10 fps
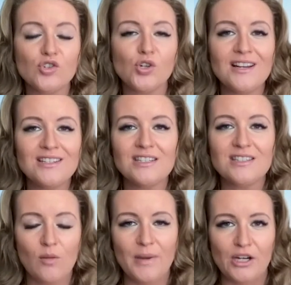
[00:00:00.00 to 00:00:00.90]
trying to
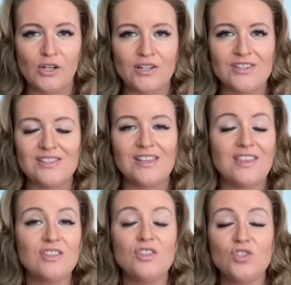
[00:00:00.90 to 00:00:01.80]
tell parents is that
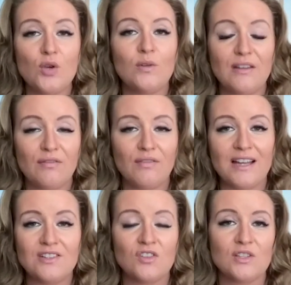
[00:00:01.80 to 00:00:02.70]
this is totally
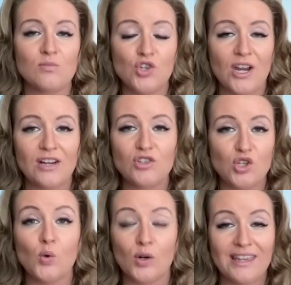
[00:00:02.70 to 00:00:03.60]
fine to subject
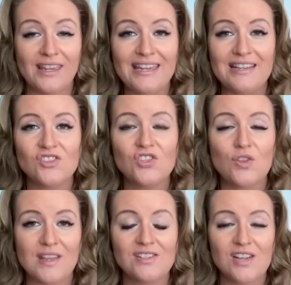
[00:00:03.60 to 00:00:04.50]
your kids to
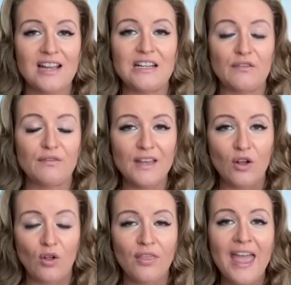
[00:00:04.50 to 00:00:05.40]
this kind of
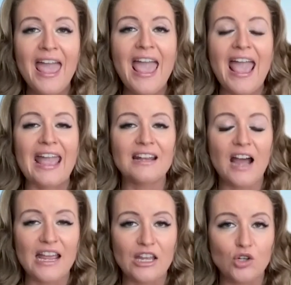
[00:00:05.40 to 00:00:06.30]
filth. And
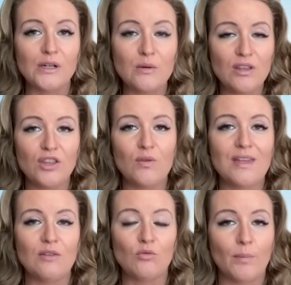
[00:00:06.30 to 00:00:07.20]
I agree with you
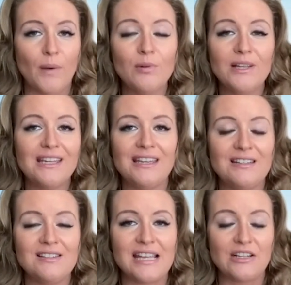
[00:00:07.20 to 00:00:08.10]
that
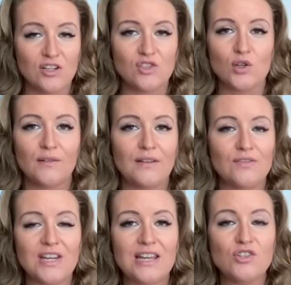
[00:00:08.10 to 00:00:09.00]
Republicans and conservatives
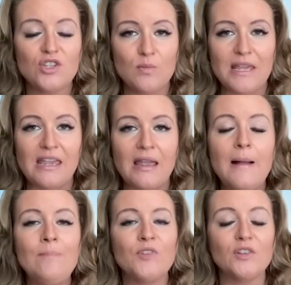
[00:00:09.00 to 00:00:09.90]
tend to be
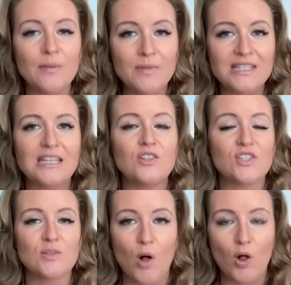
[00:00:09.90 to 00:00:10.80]
limited
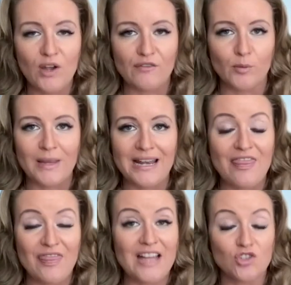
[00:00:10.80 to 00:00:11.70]
small government.
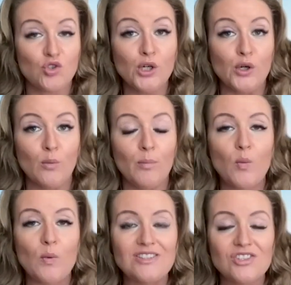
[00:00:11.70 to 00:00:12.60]
And that's true, but
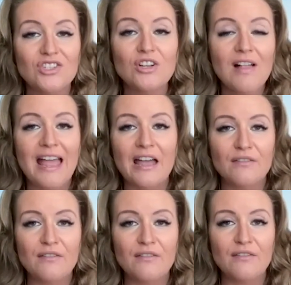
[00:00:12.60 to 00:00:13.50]
we still have
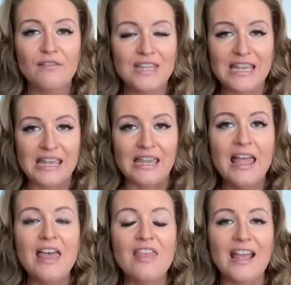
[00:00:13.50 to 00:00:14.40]
to see
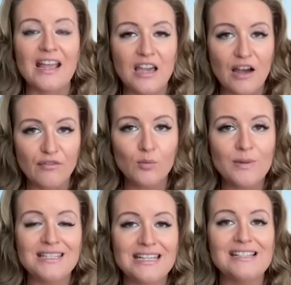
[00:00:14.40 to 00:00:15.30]
that
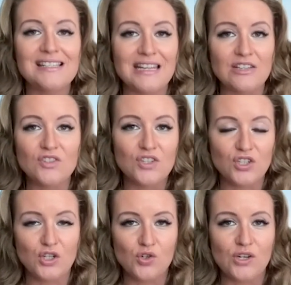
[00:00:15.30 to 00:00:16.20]
government is an
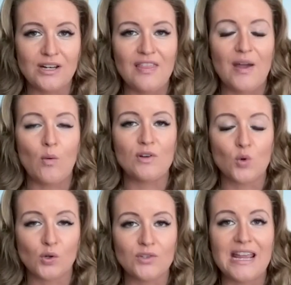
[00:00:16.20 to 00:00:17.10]
institution that was
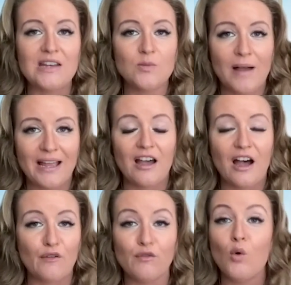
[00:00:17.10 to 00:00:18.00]
ordained by
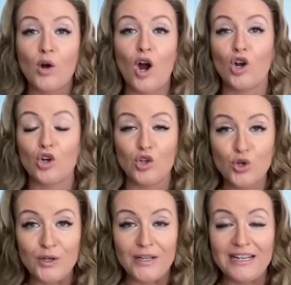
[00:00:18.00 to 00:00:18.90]
God for our
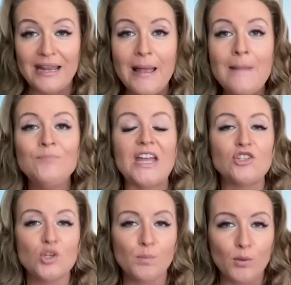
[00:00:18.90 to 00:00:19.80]
good and
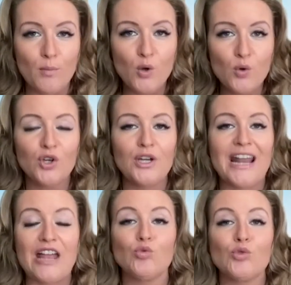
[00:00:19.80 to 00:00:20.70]
to promote good
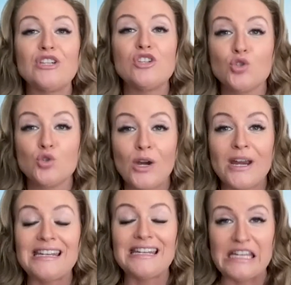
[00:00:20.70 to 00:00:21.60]
and
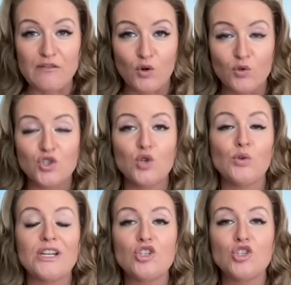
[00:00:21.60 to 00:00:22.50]
restrain evil, to
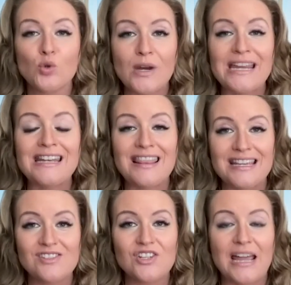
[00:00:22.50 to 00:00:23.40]
restrain
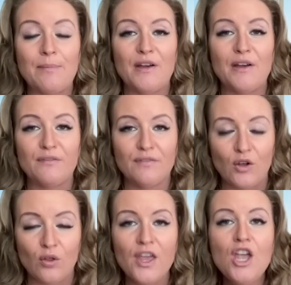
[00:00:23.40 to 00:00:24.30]
this type of filth,